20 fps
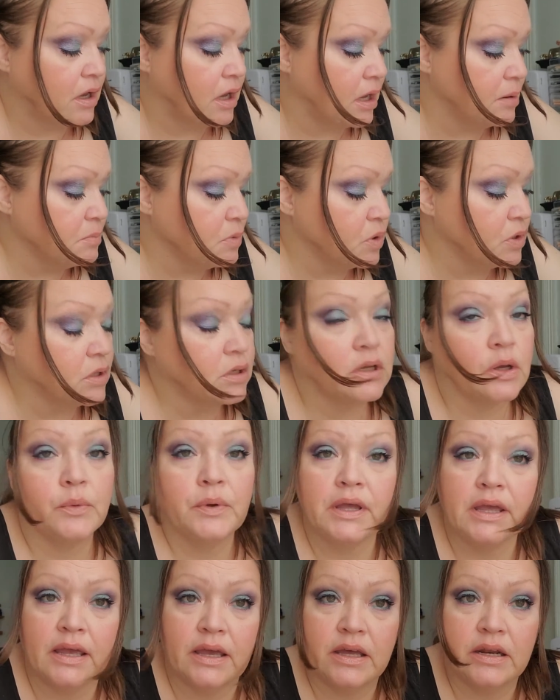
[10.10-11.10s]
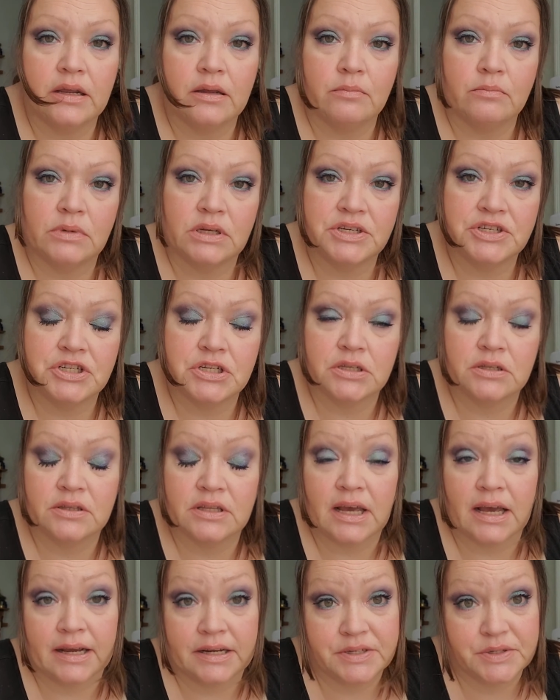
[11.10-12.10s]
I'm gonna go ahead and mention
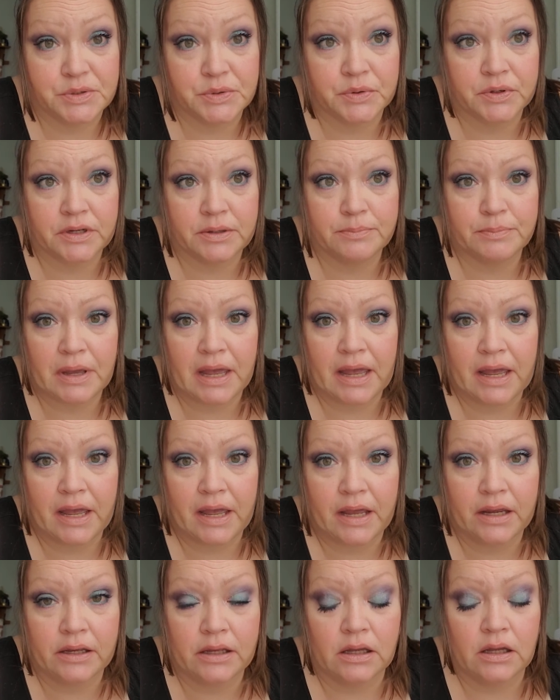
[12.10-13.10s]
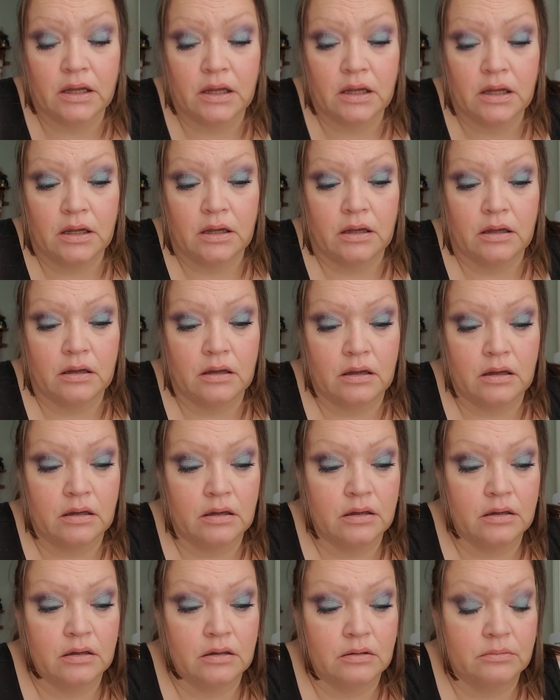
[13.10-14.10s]
the ice cream bag,
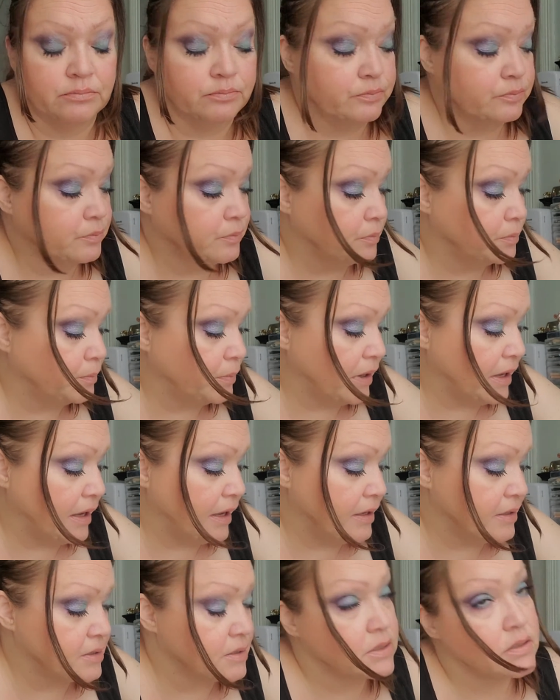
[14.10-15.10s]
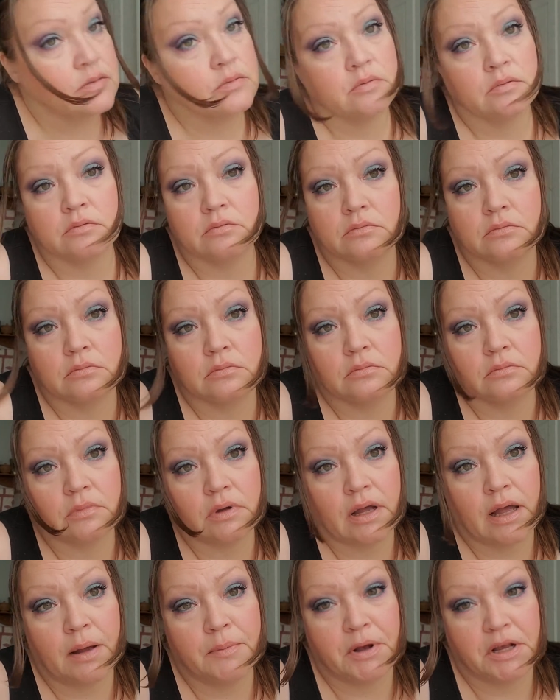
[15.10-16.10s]
um, but
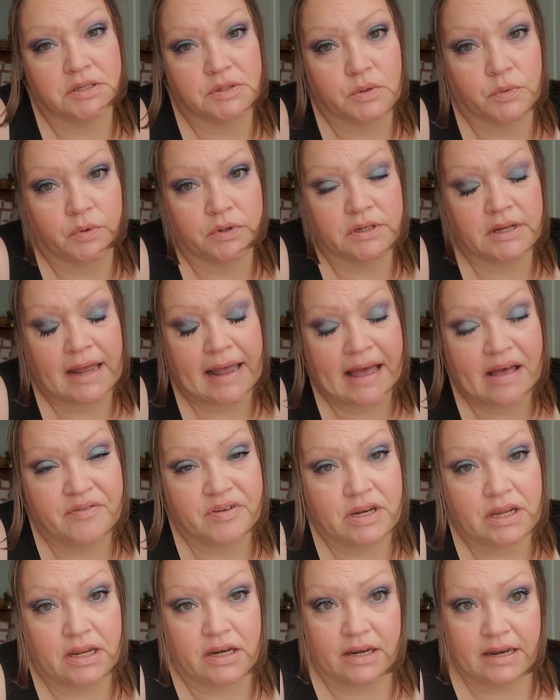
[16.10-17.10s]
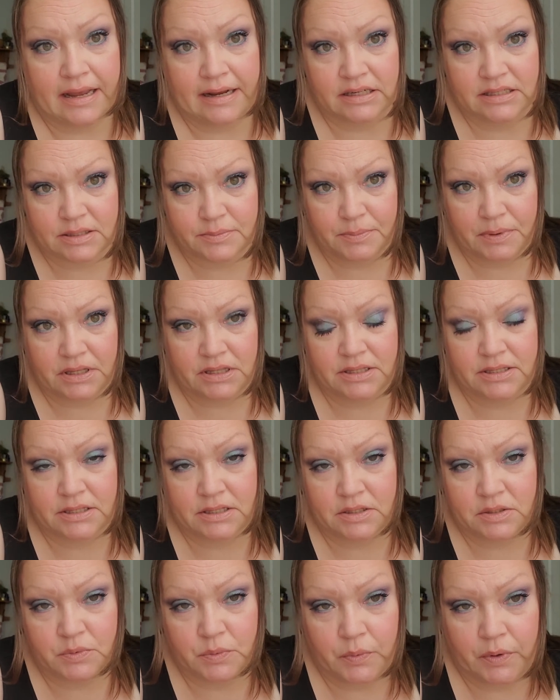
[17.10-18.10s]
I'm also going to have it in next month's
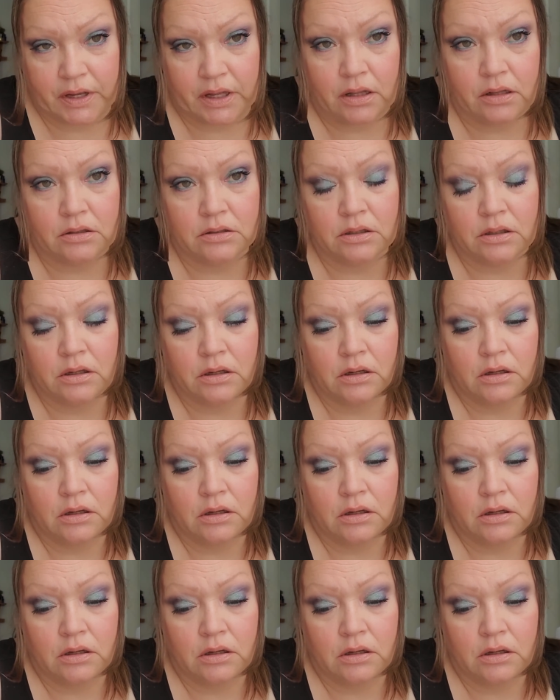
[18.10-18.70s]
as well,